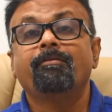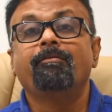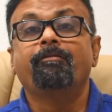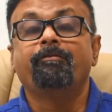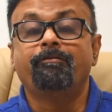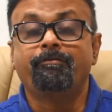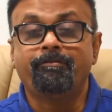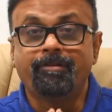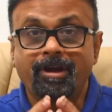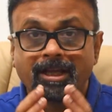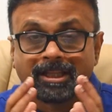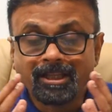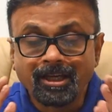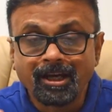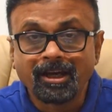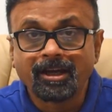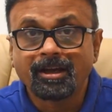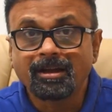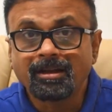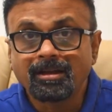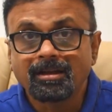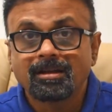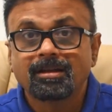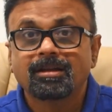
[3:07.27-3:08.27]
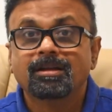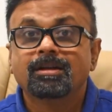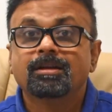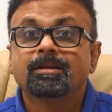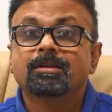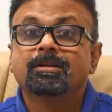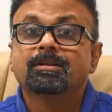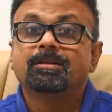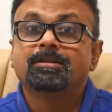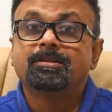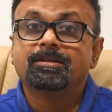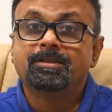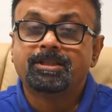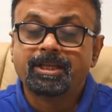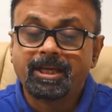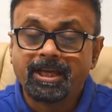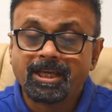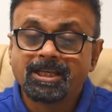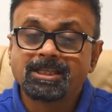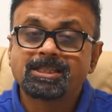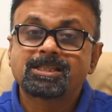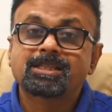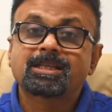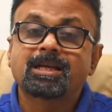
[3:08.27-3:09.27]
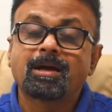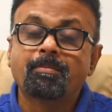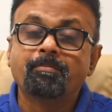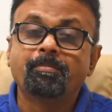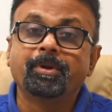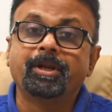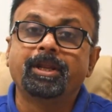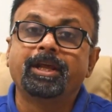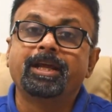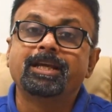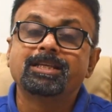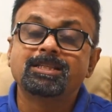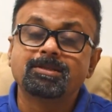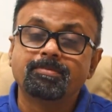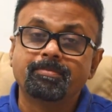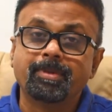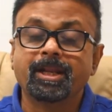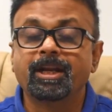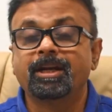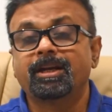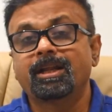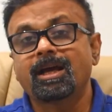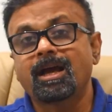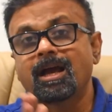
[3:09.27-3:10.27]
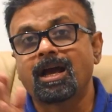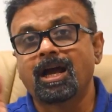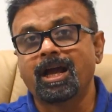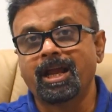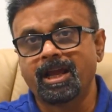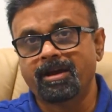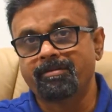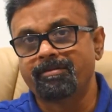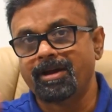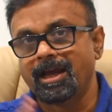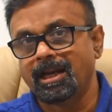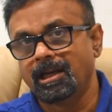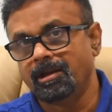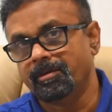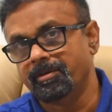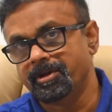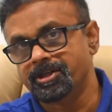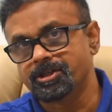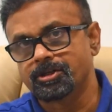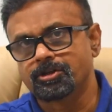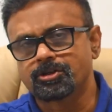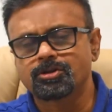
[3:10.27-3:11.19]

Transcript: whether these companies merit a higher valuation.